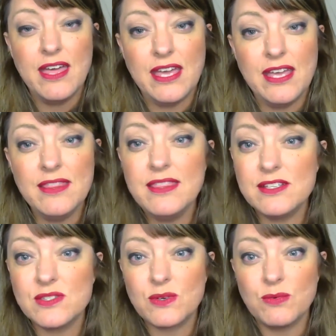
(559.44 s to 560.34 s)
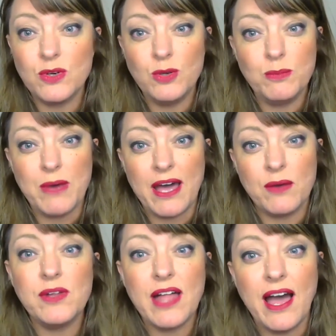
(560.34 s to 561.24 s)
In this group, I
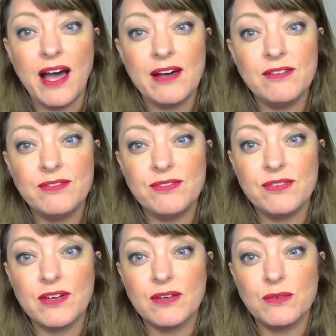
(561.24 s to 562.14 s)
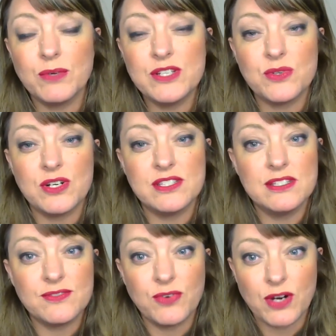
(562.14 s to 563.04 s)
will have
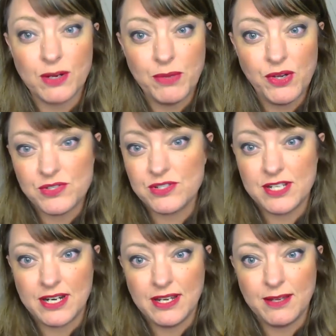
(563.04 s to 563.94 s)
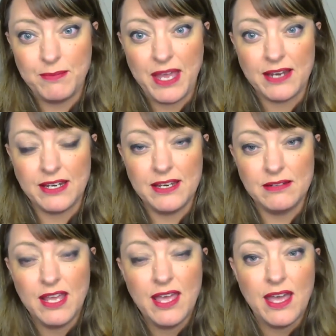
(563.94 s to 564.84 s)
resources for Composer Study
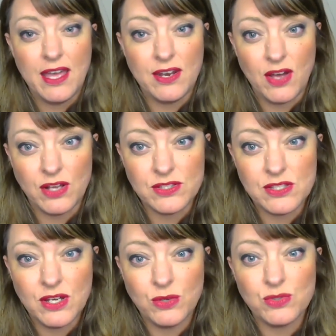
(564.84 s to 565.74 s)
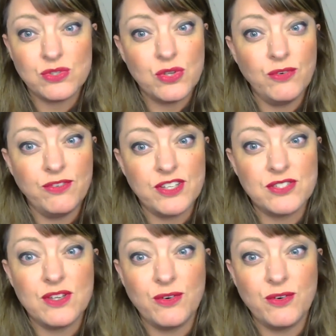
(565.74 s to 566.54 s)
Companion, and also Sofa,